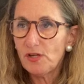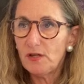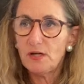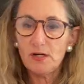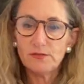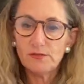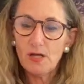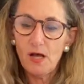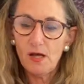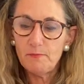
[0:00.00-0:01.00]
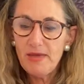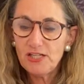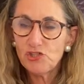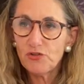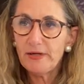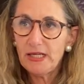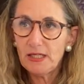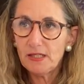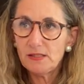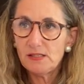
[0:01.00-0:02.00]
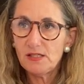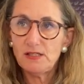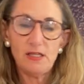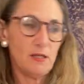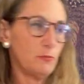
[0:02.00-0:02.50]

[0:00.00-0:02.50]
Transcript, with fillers: on our uh, Mediterranean tzatziki